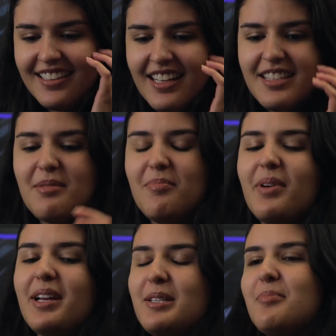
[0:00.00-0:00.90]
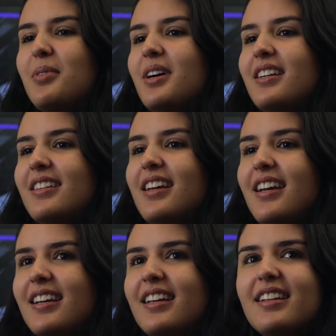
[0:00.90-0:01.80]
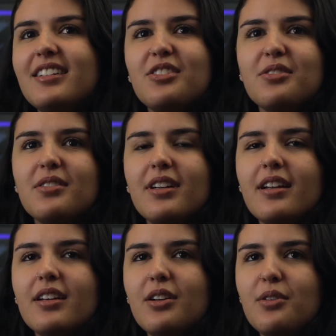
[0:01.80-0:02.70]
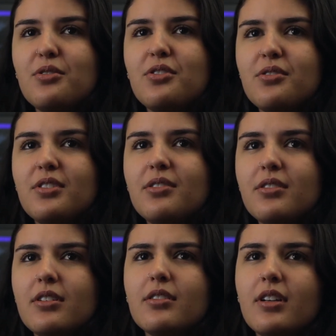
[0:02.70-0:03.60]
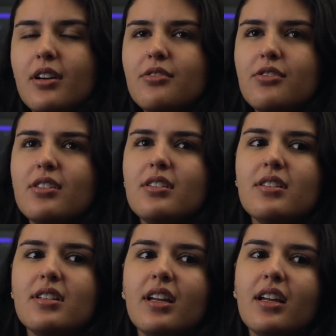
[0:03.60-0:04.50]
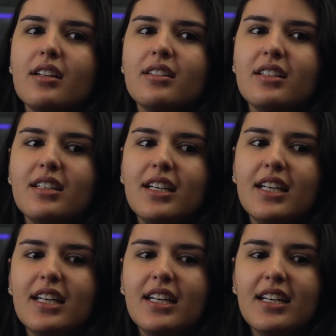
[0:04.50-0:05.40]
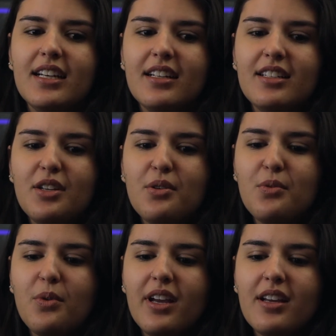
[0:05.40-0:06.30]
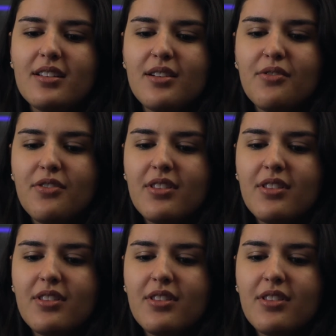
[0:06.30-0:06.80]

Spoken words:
that's the best part, getting close to new cultures and new ways of